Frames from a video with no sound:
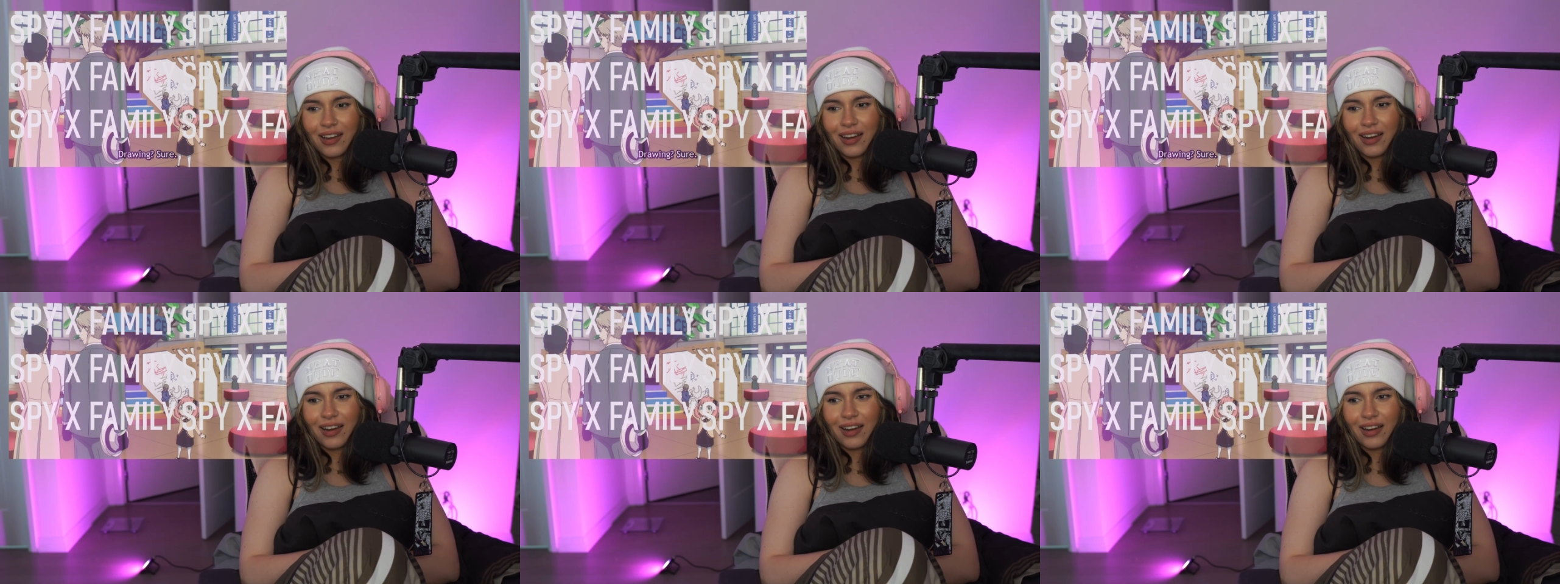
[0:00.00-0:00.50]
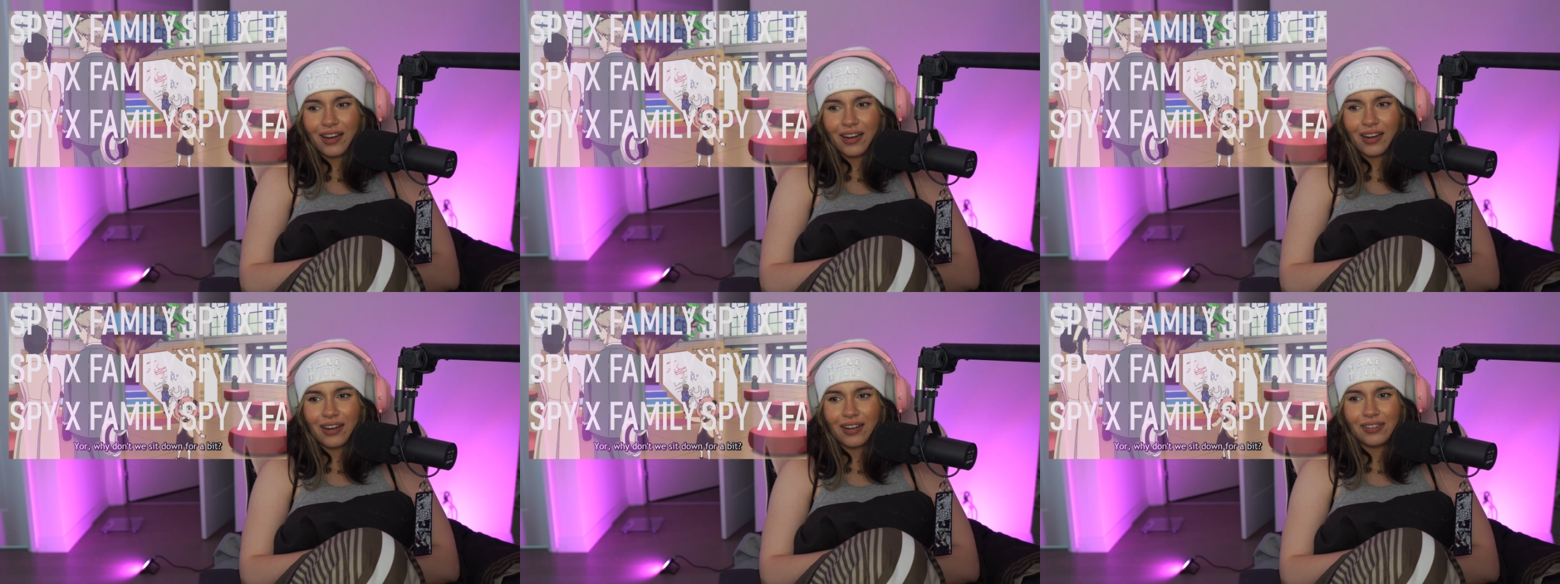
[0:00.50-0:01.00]

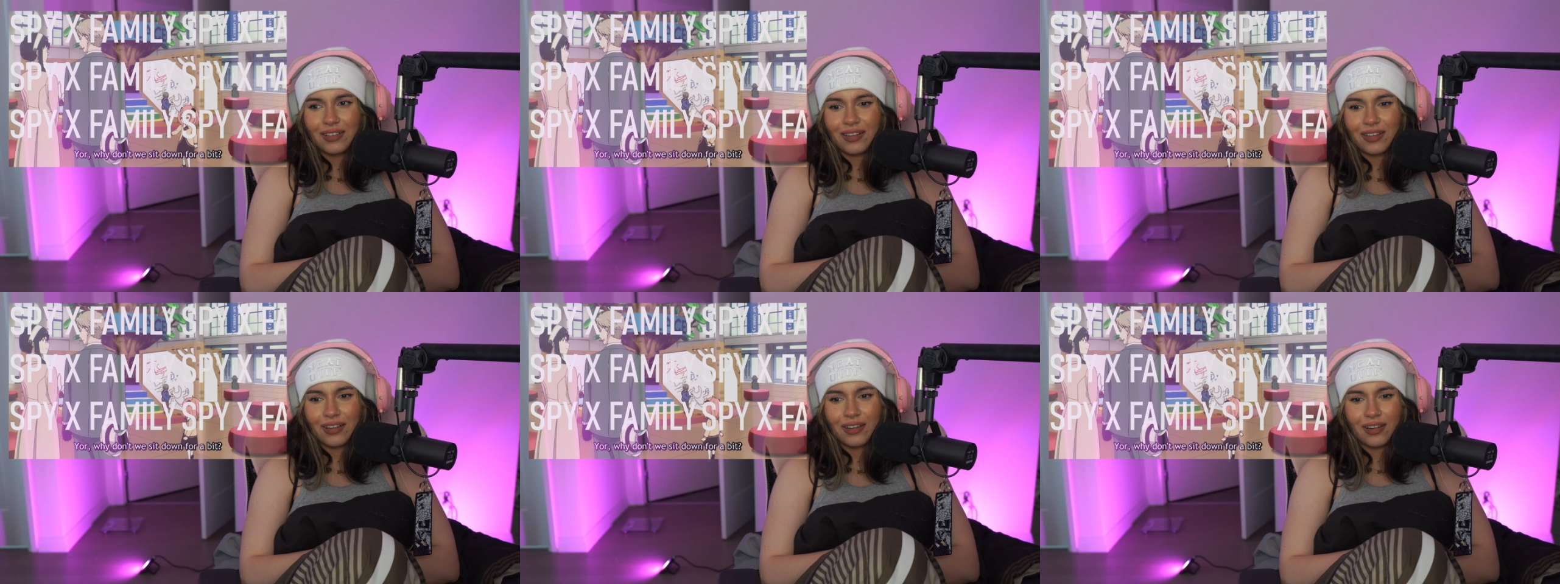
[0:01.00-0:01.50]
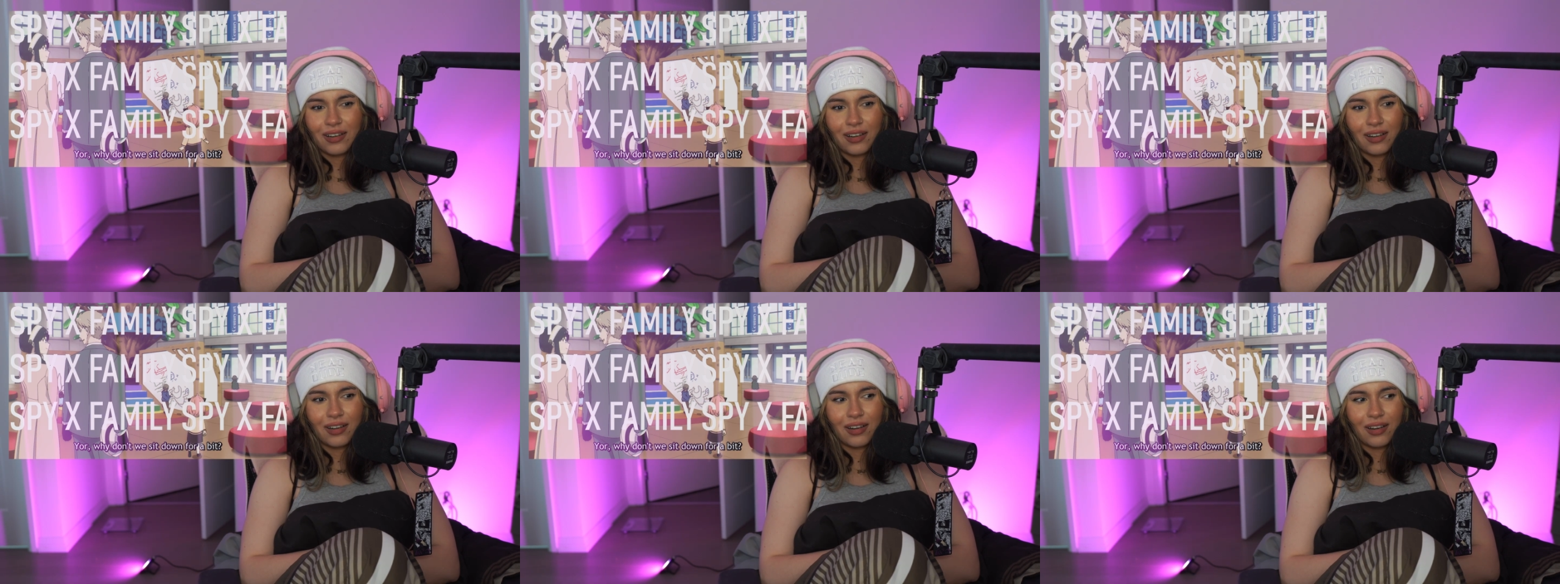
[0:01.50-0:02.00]

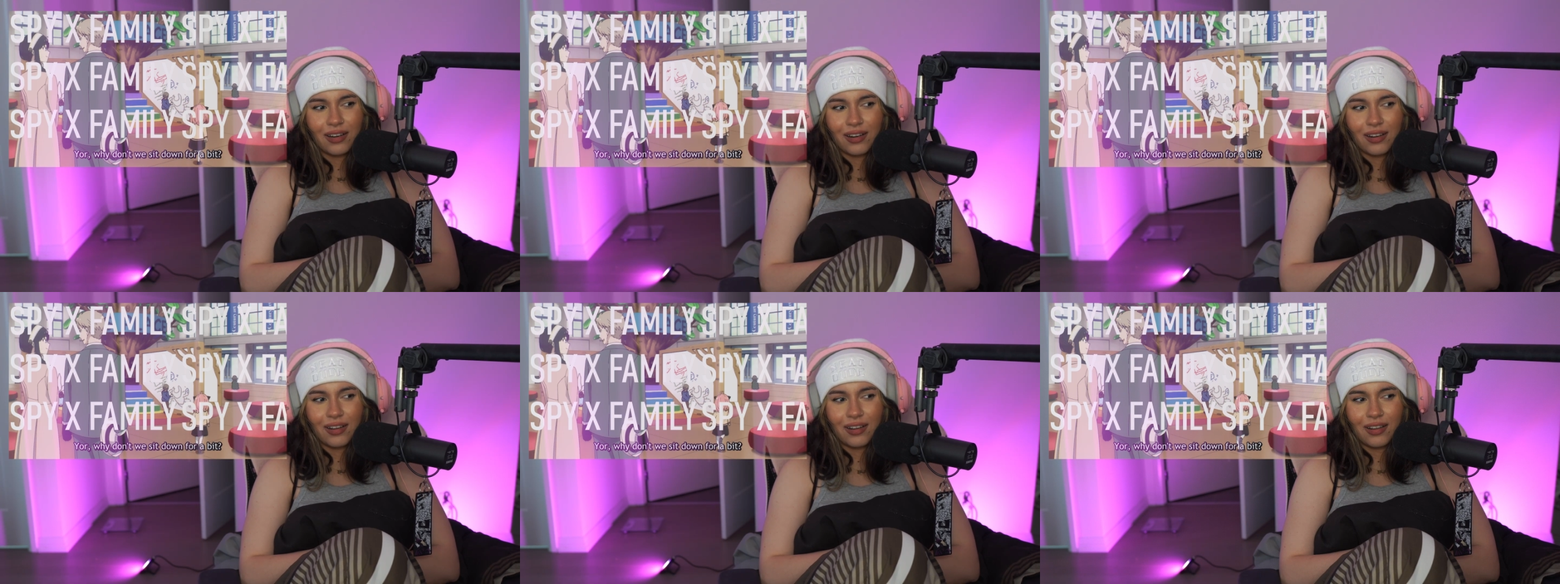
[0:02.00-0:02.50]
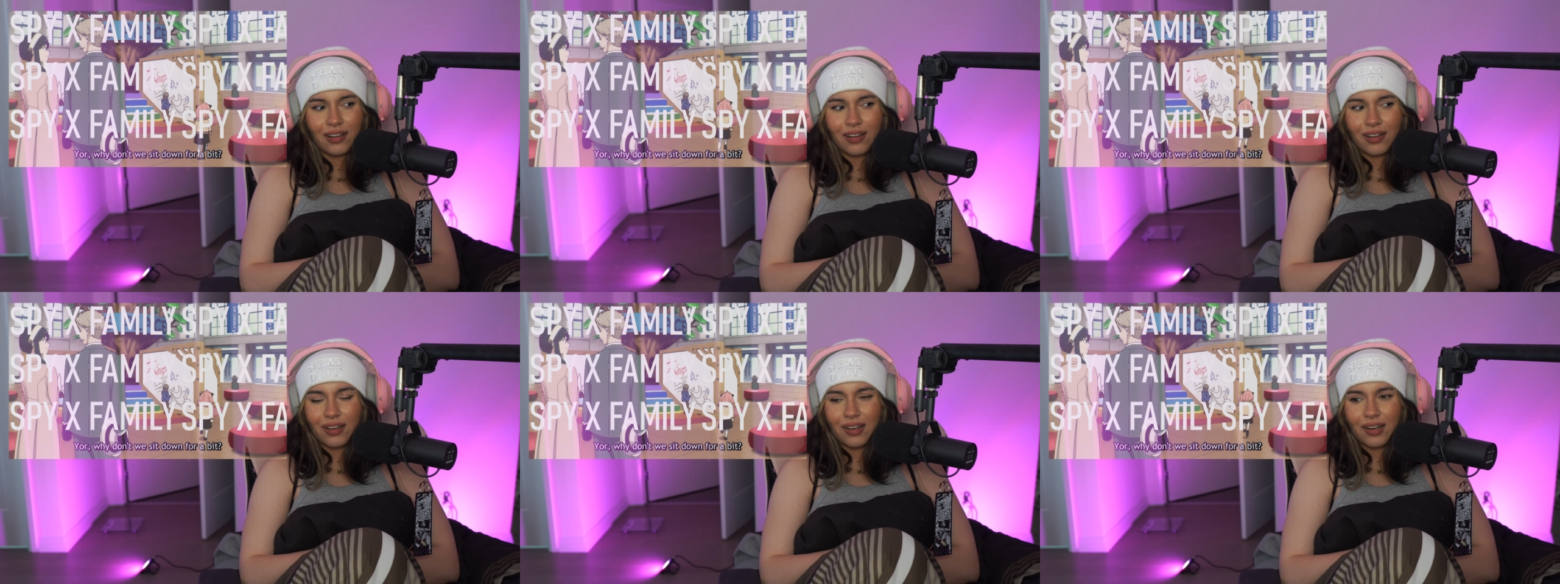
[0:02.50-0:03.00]

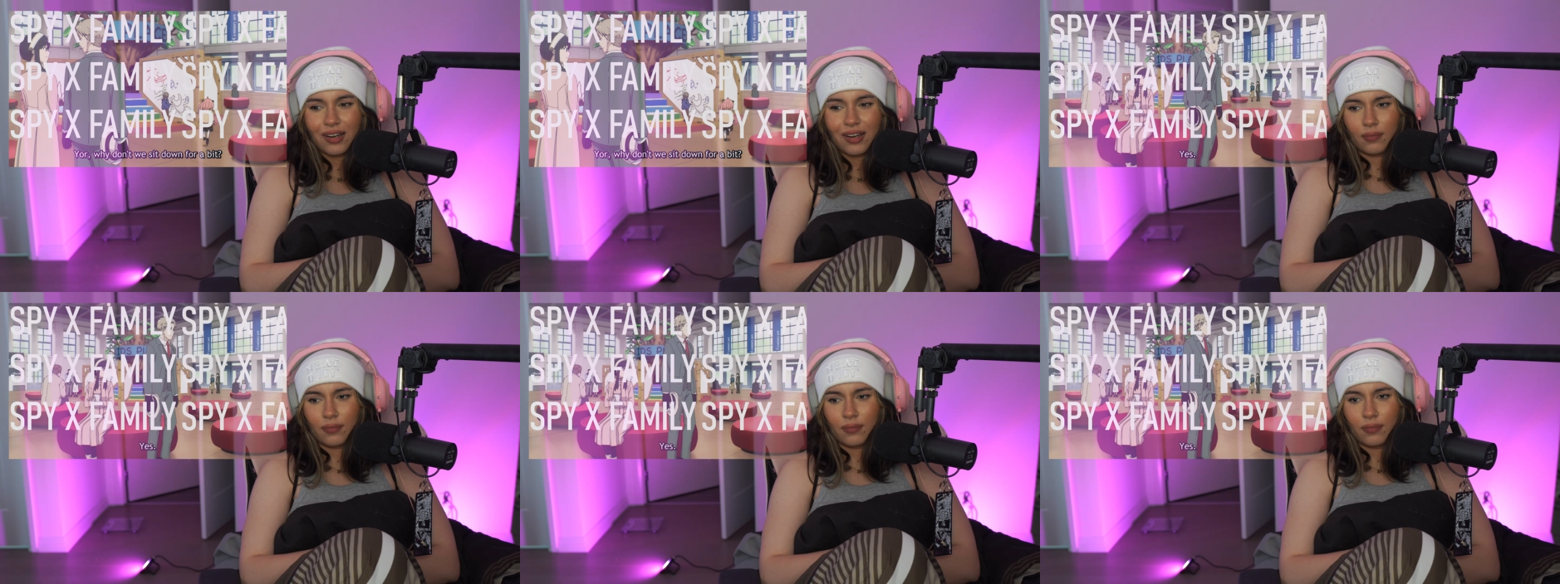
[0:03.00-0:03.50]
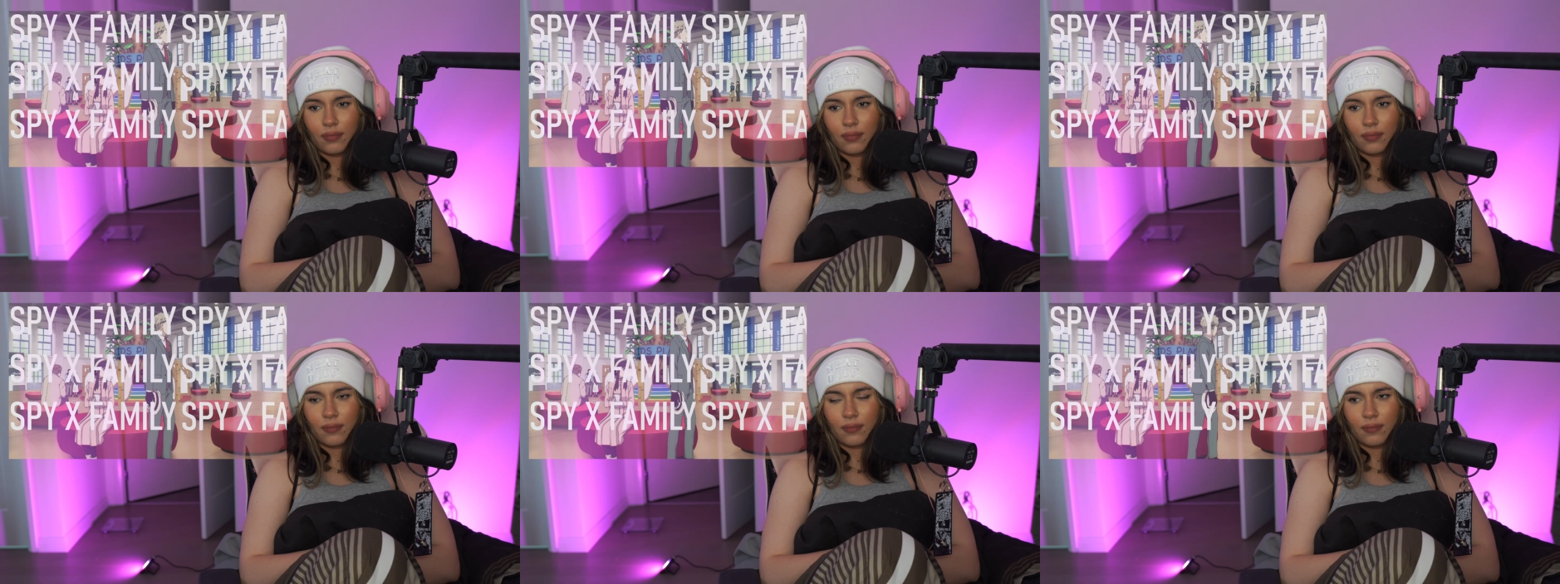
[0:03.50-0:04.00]

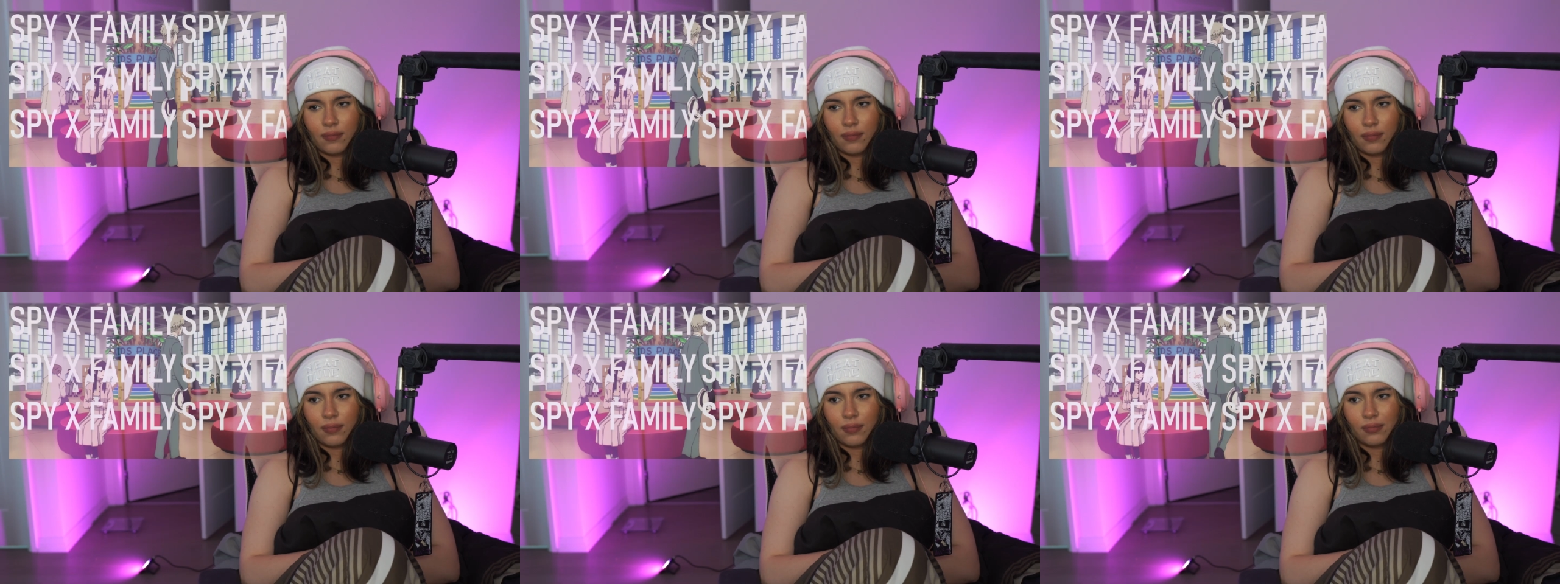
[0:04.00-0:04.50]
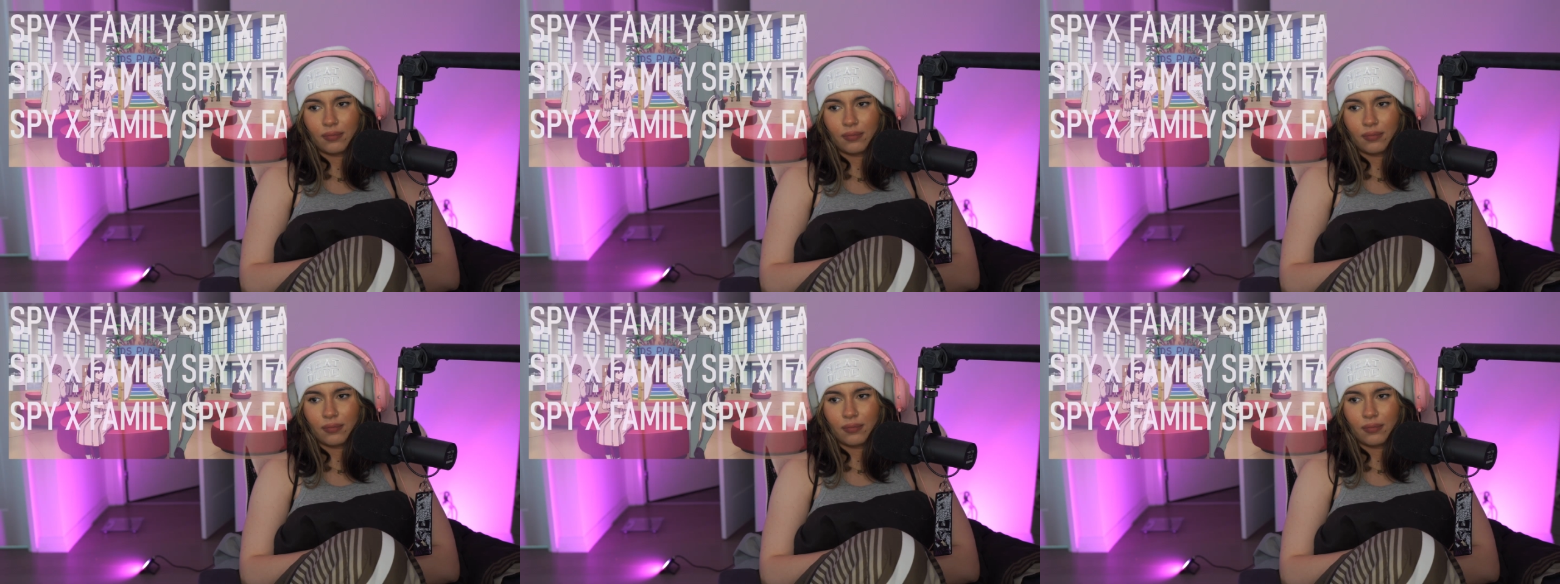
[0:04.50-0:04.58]
Nobody speaks.